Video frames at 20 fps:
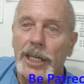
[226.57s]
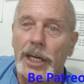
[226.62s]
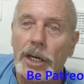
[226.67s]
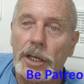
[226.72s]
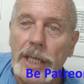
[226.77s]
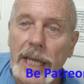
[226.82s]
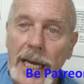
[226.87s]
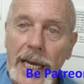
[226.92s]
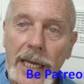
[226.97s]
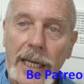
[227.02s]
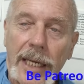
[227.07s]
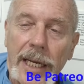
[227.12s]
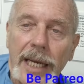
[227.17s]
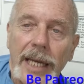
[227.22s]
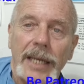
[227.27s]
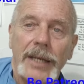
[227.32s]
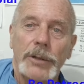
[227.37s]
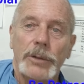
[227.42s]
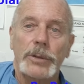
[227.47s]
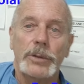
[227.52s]
Okay,
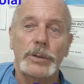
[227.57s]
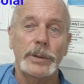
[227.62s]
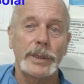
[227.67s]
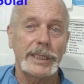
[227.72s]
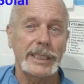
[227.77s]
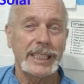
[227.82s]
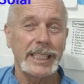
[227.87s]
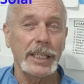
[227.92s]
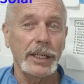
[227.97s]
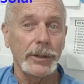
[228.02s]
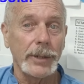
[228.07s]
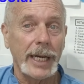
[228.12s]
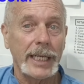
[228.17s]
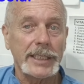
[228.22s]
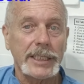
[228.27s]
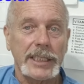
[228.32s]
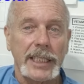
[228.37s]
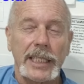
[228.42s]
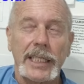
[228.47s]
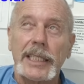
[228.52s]
and what's
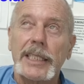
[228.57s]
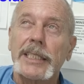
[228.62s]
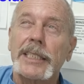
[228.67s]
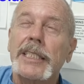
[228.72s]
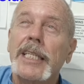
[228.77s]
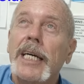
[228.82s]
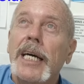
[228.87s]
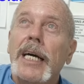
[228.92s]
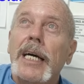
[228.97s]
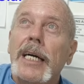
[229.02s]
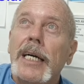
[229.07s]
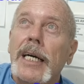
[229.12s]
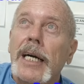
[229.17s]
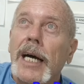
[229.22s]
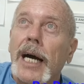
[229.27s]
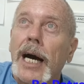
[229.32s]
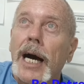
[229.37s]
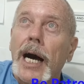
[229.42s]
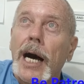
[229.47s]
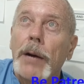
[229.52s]
interesting is
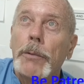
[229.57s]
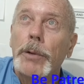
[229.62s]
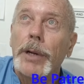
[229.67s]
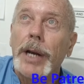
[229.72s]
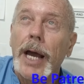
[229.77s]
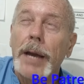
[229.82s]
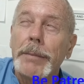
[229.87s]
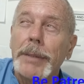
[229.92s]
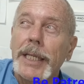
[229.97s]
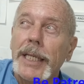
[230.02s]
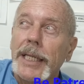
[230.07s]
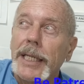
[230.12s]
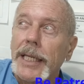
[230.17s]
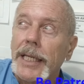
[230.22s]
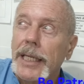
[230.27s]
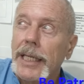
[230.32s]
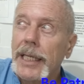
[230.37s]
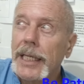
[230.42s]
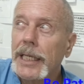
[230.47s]
when I'm in